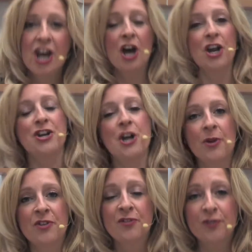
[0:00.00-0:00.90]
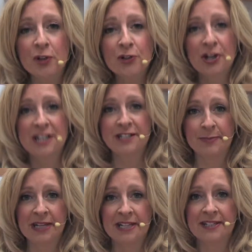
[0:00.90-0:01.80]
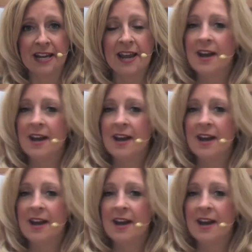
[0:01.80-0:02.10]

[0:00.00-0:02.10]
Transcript: at knowing full traceability.